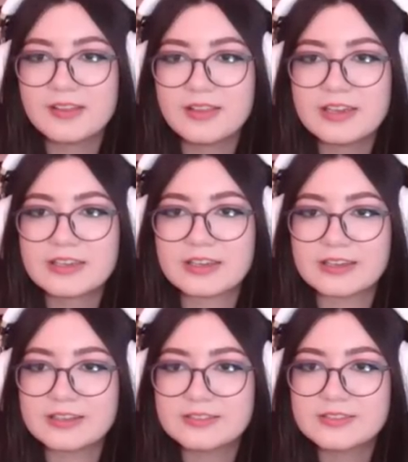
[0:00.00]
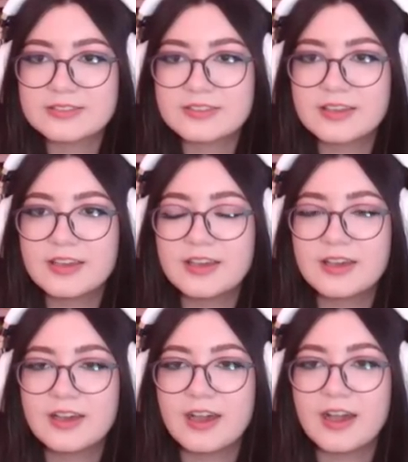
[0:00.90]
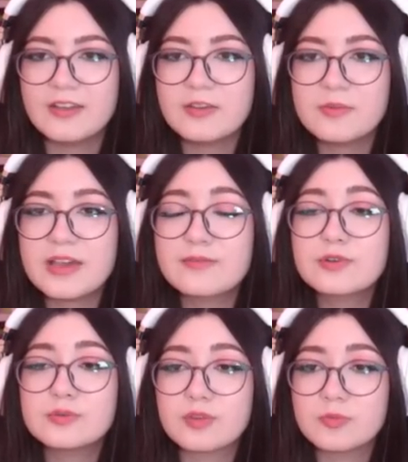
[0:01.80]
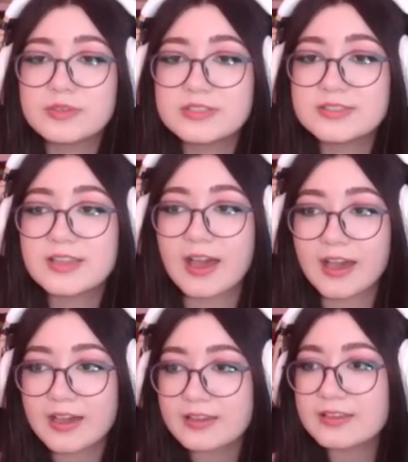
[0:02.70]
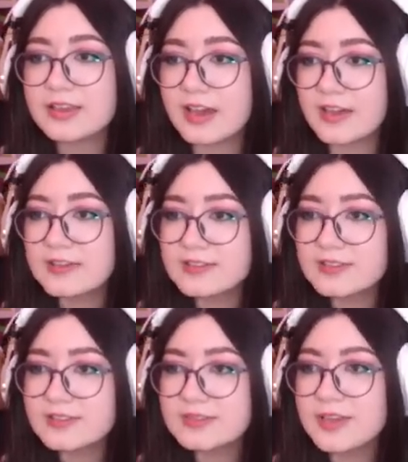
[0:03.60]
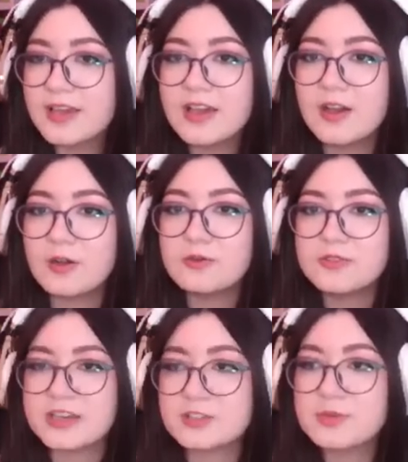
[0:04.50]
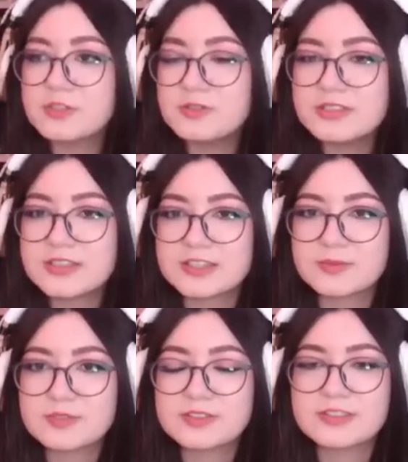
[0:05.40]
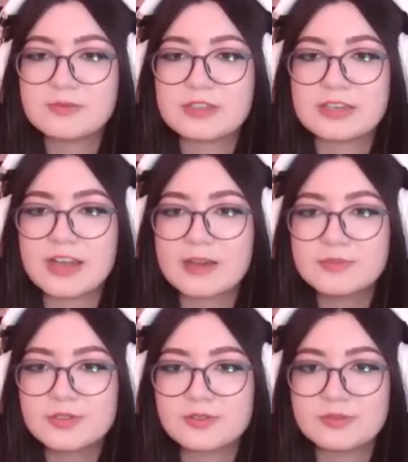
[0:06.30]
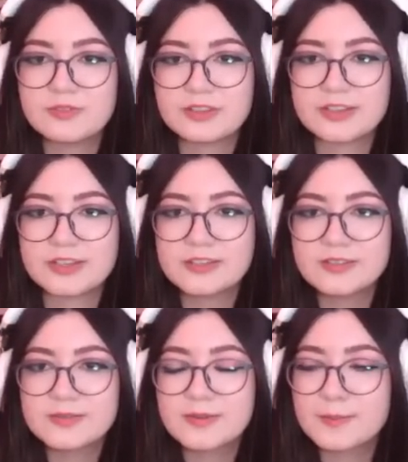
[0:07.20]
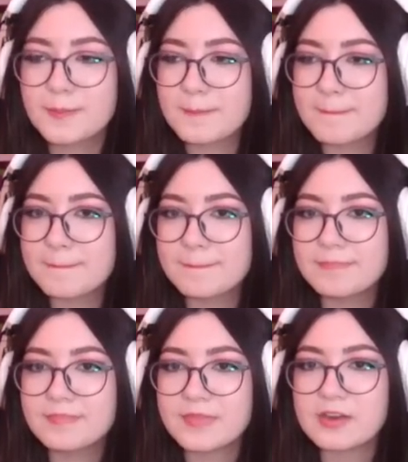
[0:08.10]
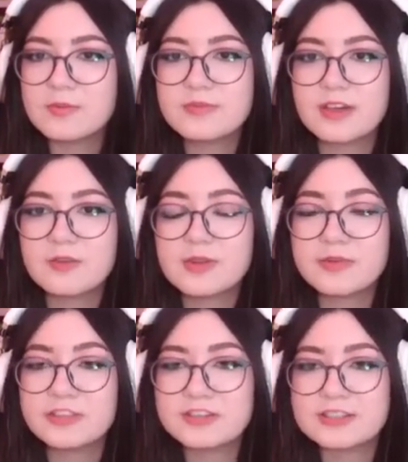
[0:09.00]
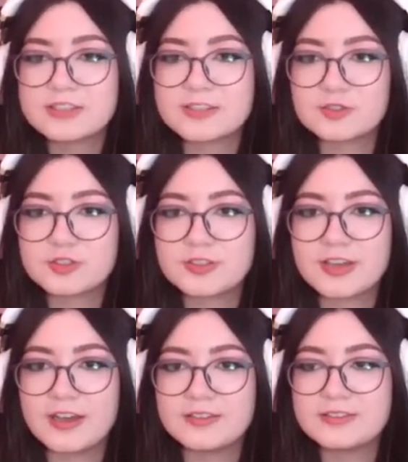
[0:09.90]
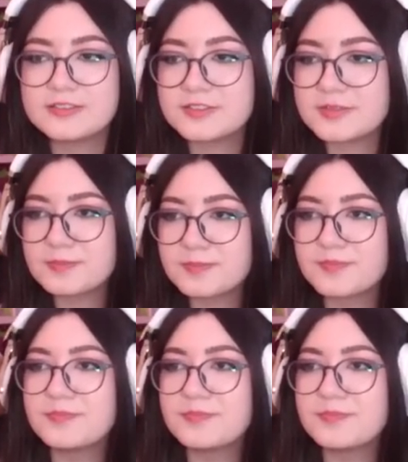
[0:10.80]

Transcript: I like it. And then we have Karopi snack, yes. Oh yes, we do need to get some seaweed, absolutely. That'll that'll be a really nice touch to the island.